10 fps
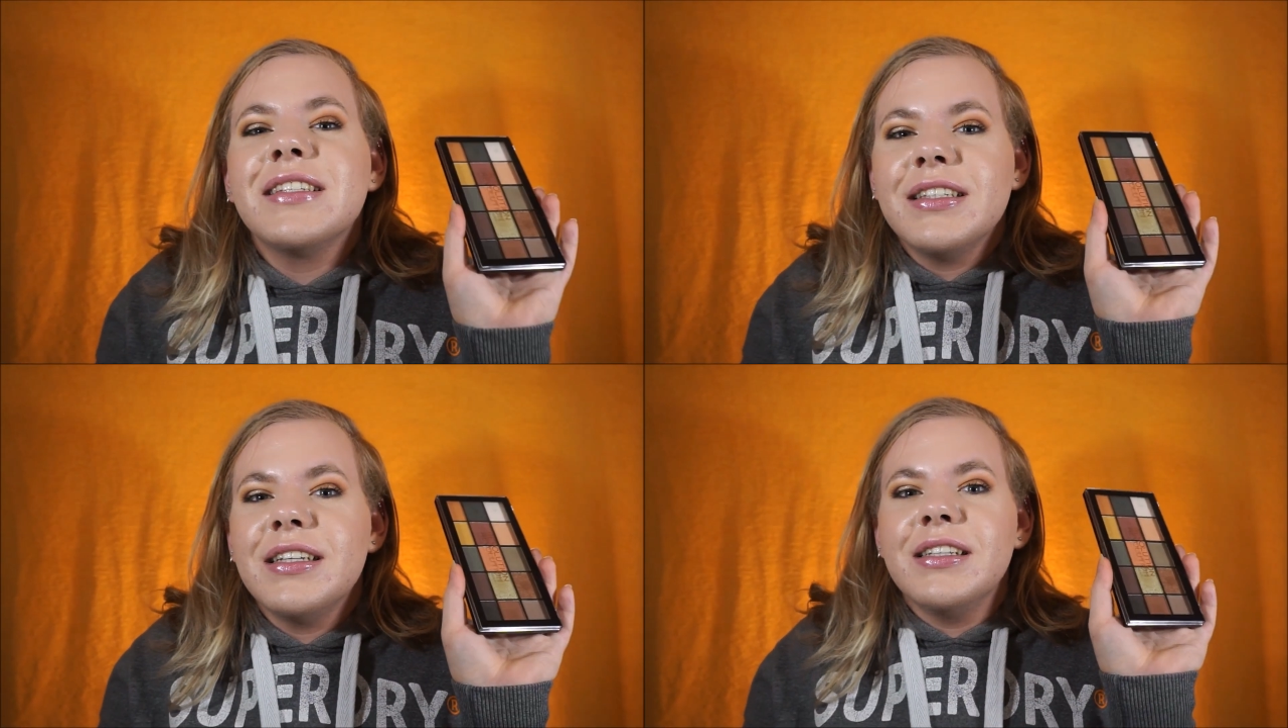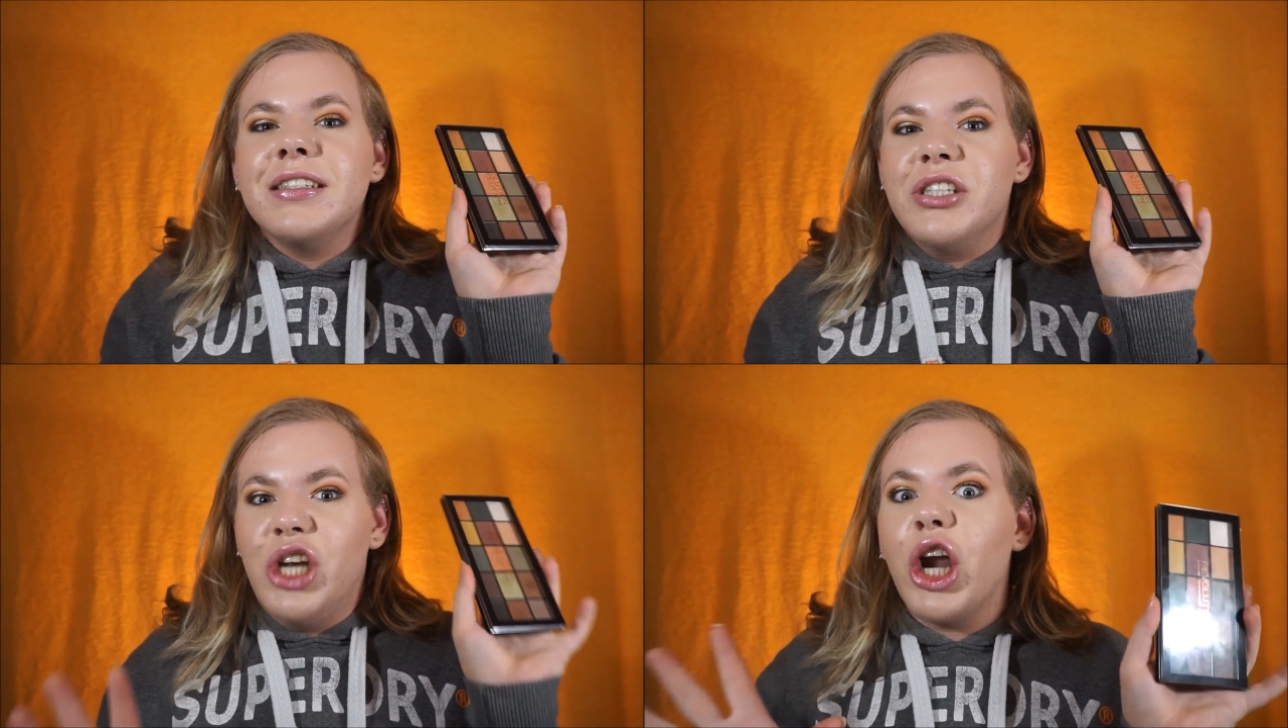That's
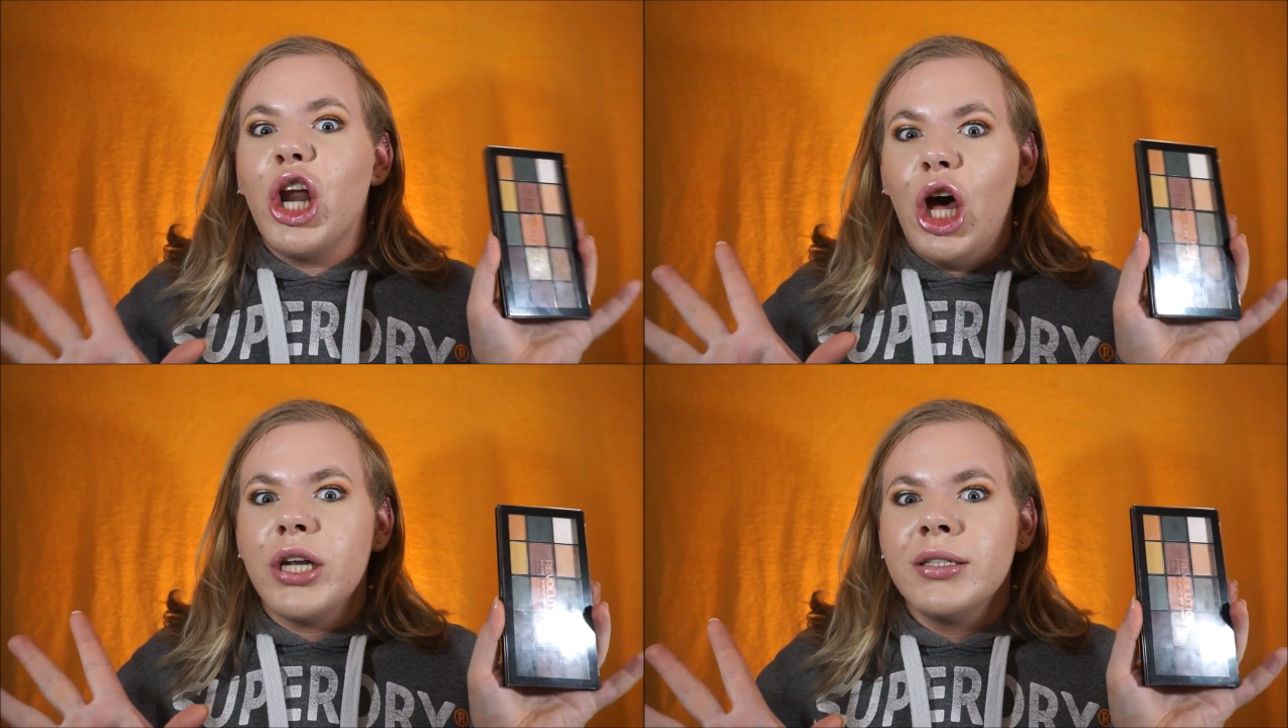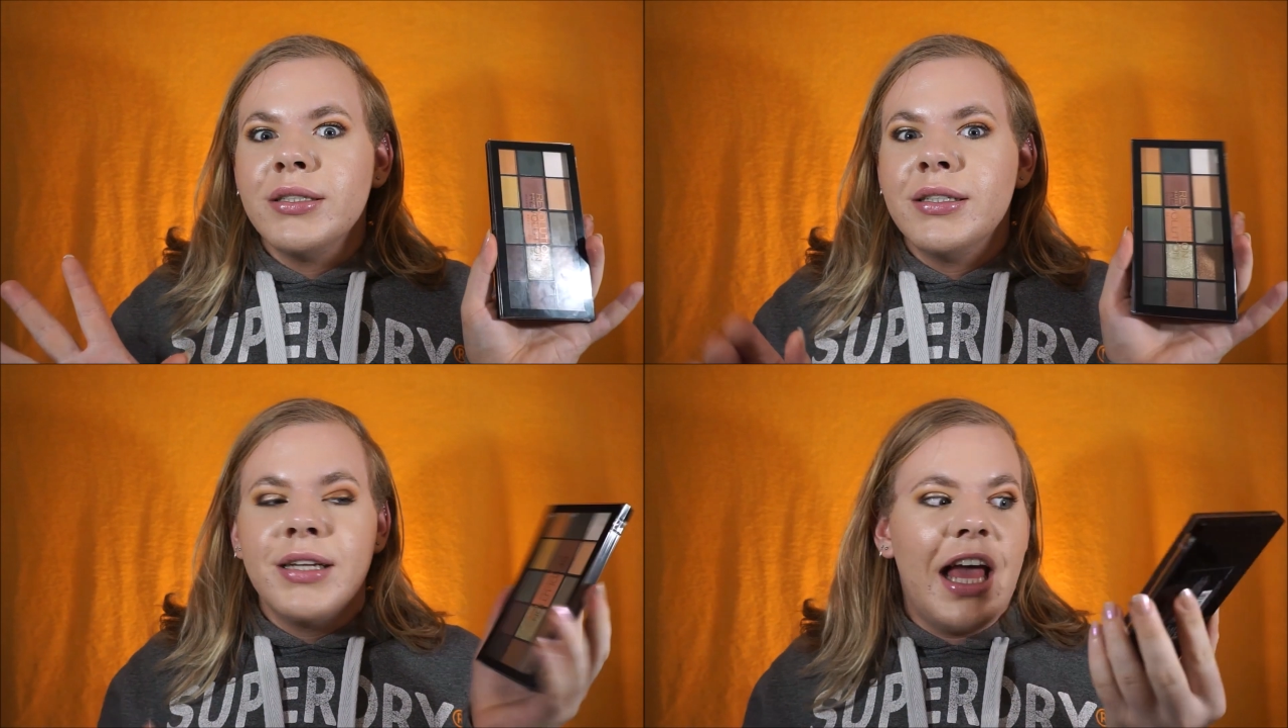not a
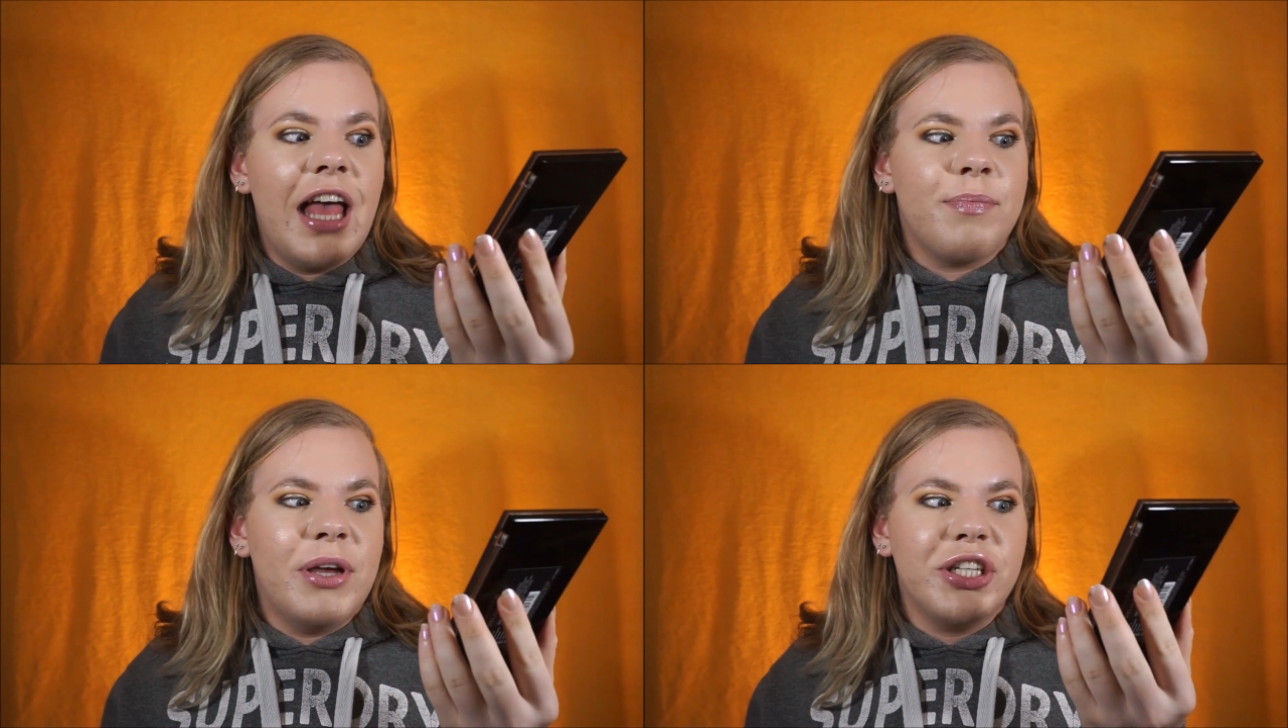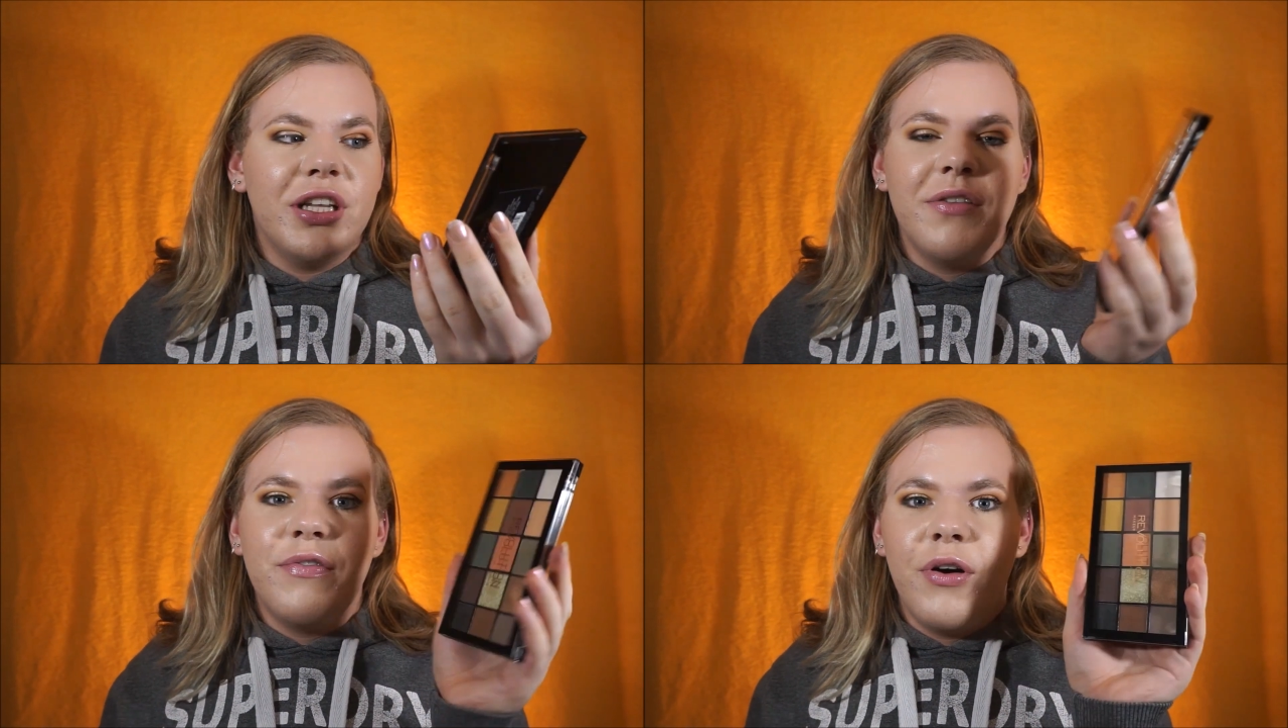lot,
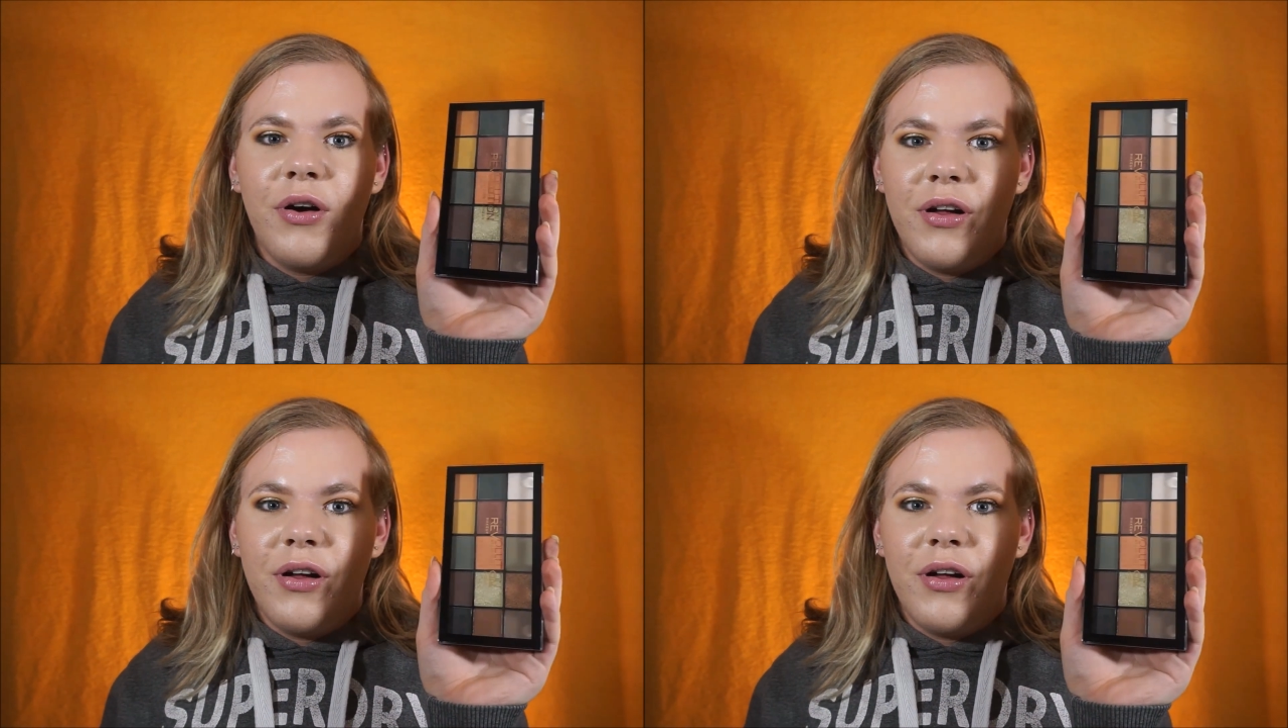especially